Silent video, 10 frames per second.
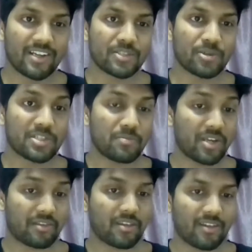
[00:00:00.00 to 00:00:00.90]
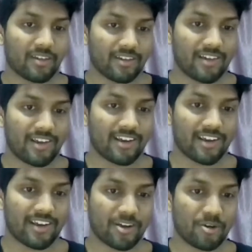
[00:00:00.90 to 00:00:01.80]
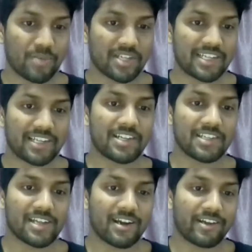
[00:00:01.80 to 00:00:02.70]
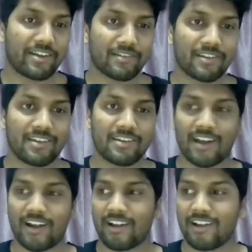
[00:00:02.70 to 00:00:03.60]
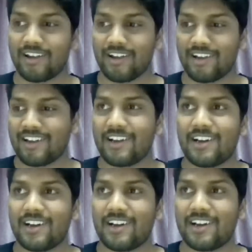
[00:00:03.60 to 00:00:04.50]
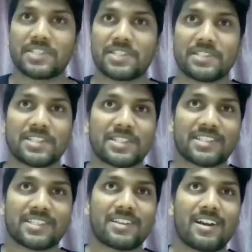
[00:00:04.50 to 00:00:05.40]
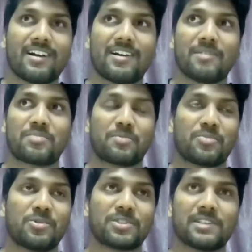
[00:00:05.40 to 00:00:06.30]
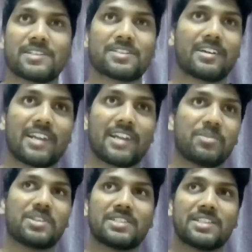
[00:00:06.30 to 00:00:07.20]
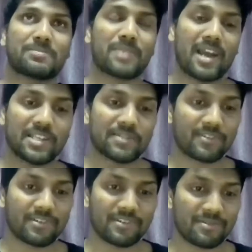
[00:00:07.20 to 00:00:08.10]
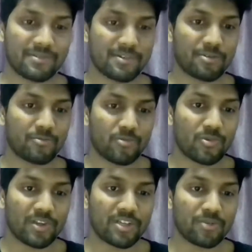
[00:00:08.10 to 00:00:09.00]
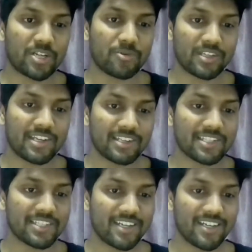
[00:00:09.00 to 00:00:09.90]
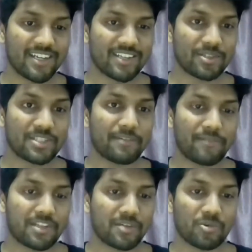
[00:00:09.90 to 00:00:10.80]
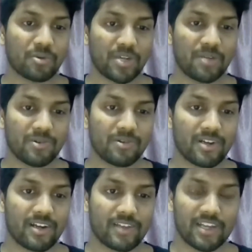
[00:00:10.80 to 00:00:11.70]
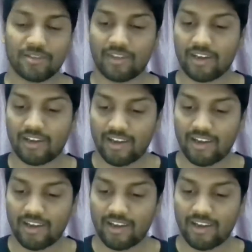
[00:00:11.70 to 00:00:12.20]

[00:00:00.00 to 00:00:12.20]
So it's a big thing. You're basically deciding the business proposals or like business plans for more than 21 guilds. So it's affecting more people than you think.